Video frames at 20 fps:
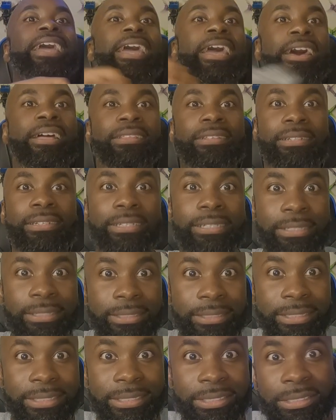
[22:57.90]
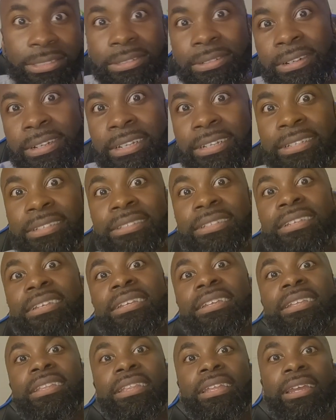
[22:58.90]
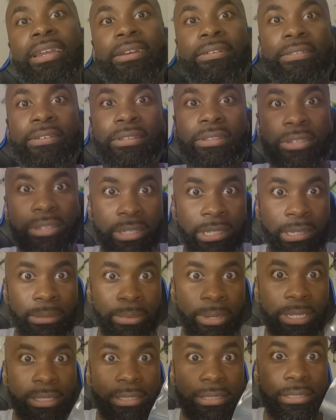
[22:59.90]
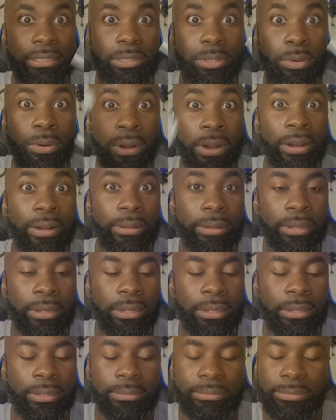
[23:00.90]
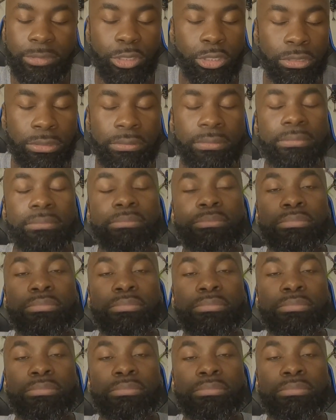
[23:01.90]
Handling is great. Everything about these props